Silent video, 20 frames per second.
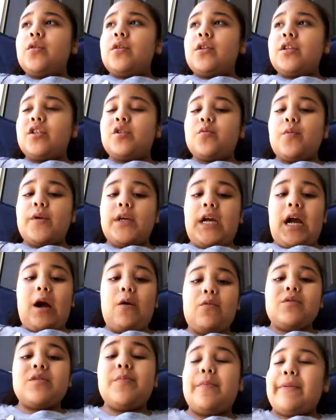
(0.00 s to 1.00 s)
this week I
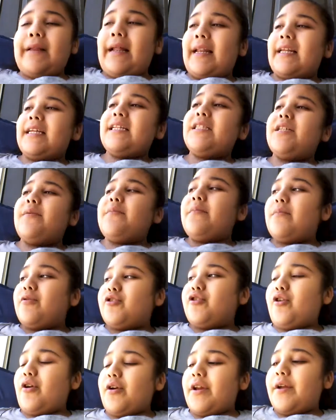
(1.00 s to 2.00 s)
was planning to
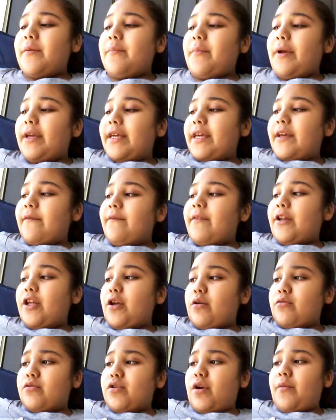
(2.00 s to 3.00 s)
starting making
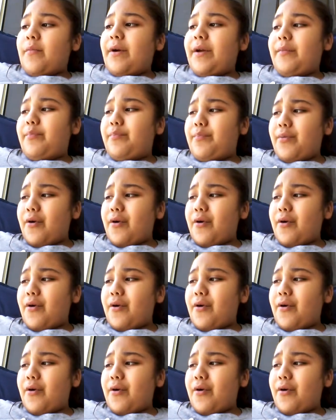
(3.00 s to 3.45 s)
videos on my